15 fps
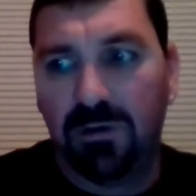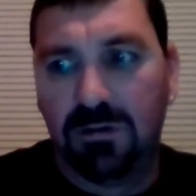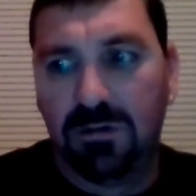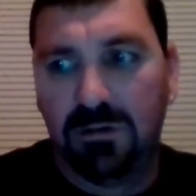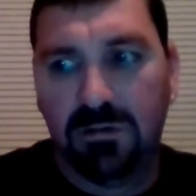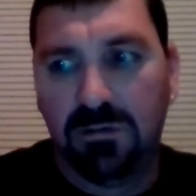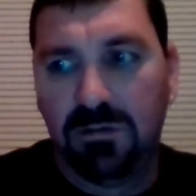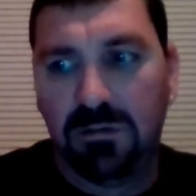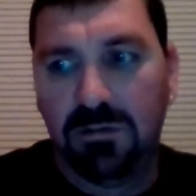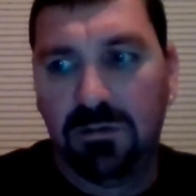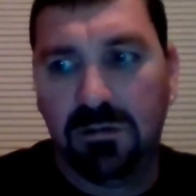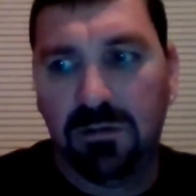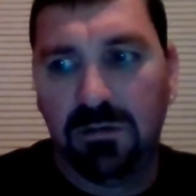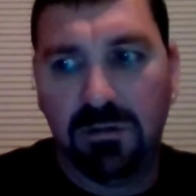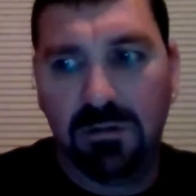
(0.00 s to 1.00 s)
Forever. Yeah,
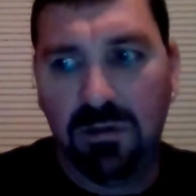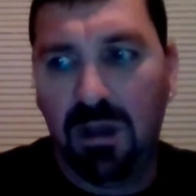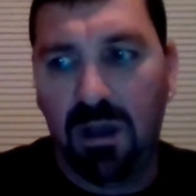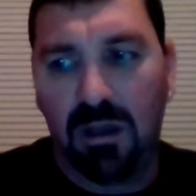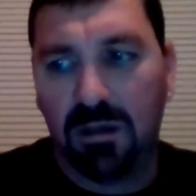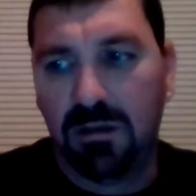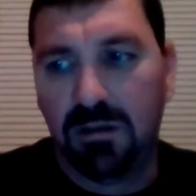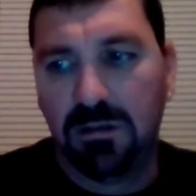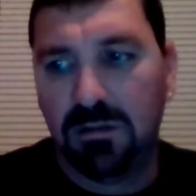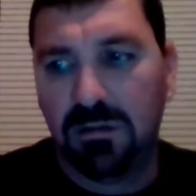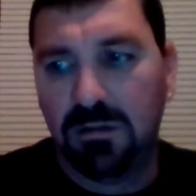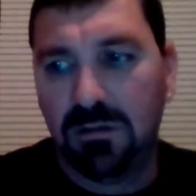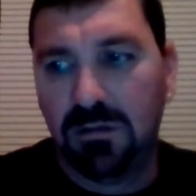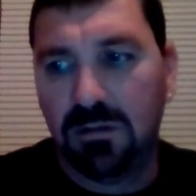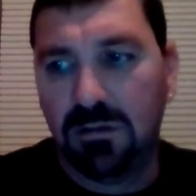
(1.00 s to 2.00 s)
mid-90s.
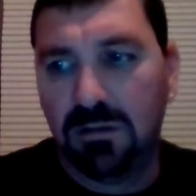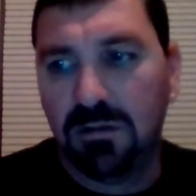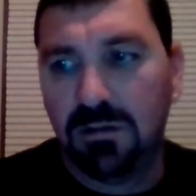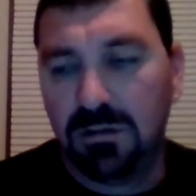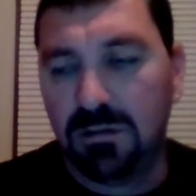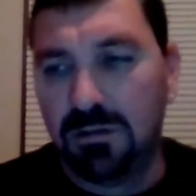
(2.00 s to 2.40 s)
But